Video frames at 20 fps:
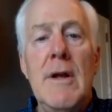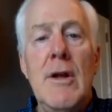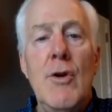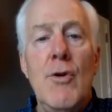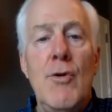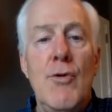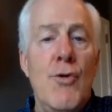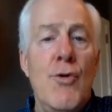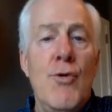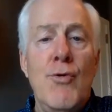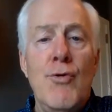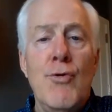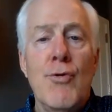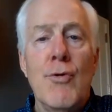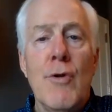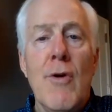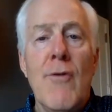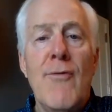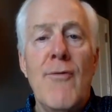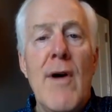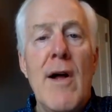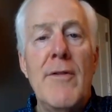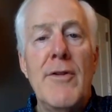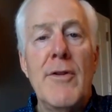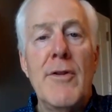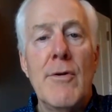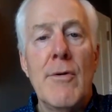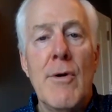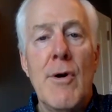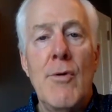through no fault
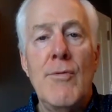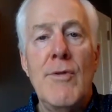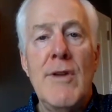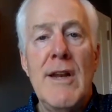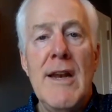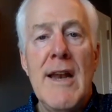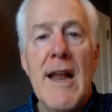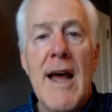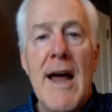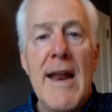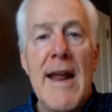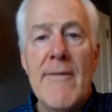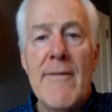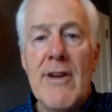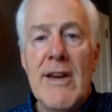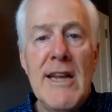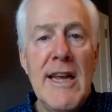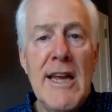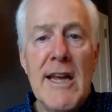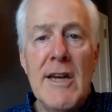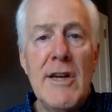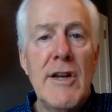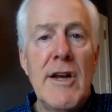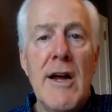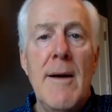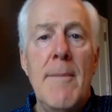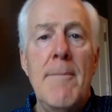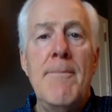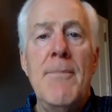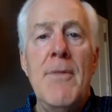of their own, did not have any
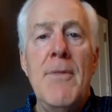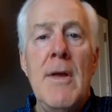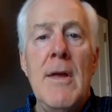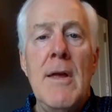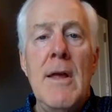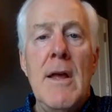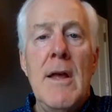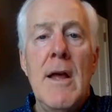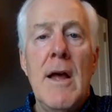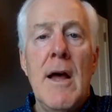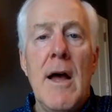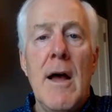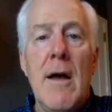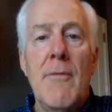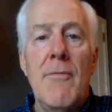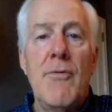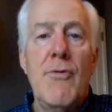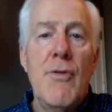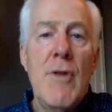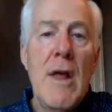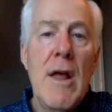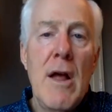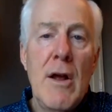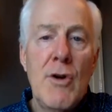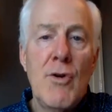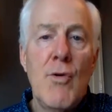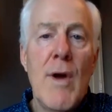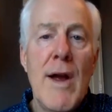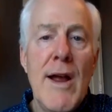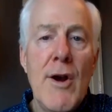income,
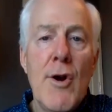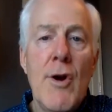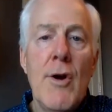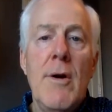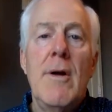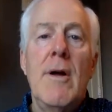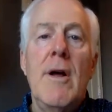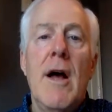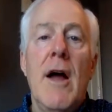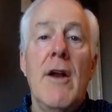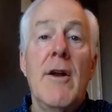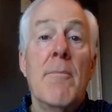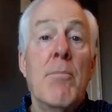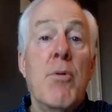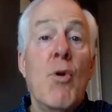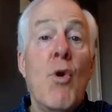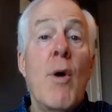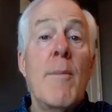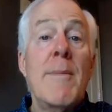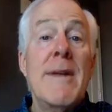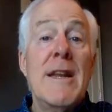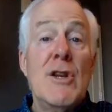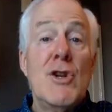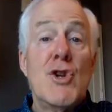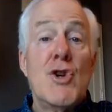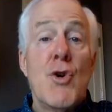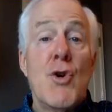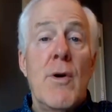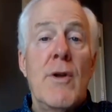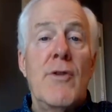greater unemployment
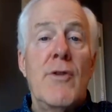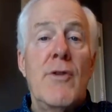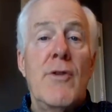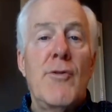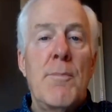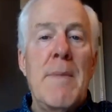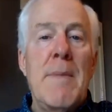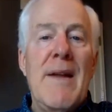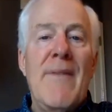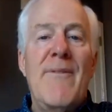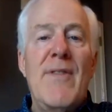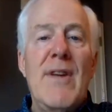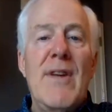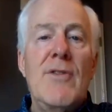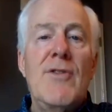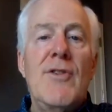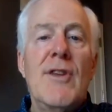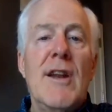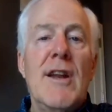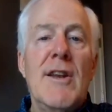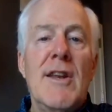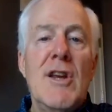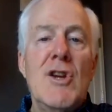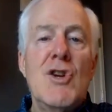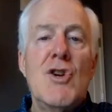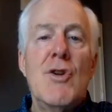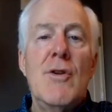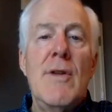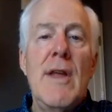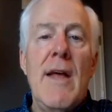insurance benefits in
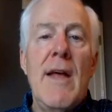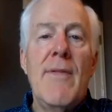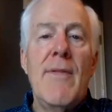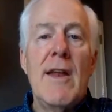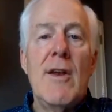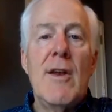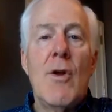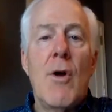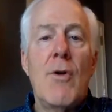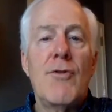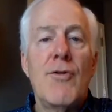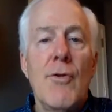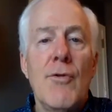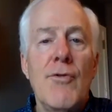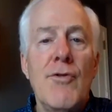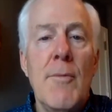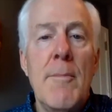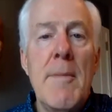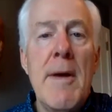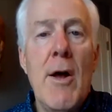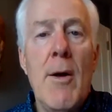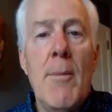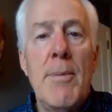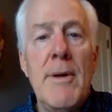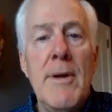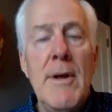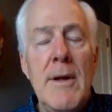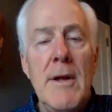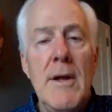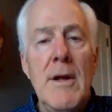addition, and then also some help
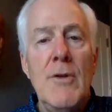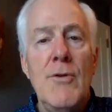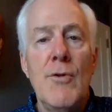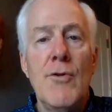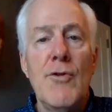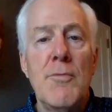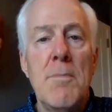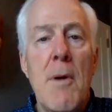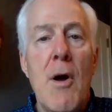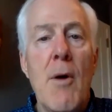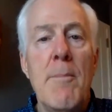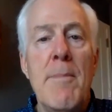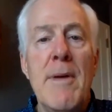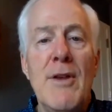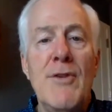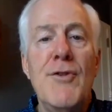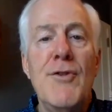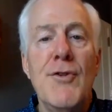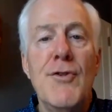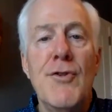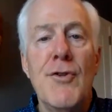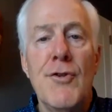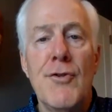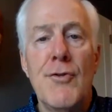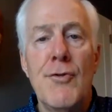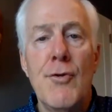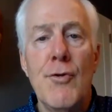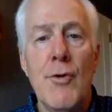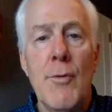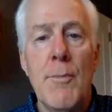to small
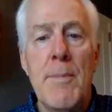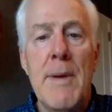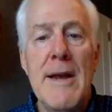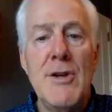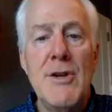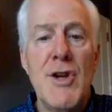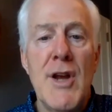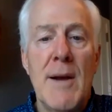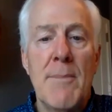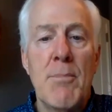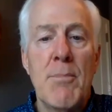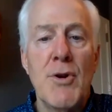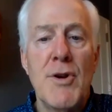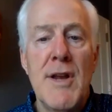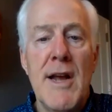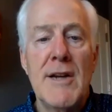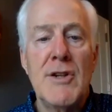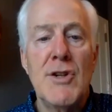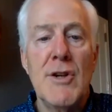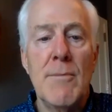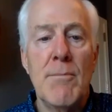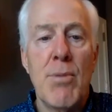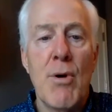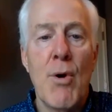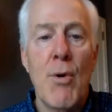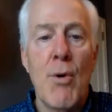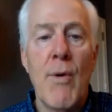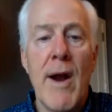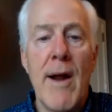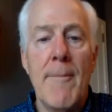businesses through the Paycheck Protection Program.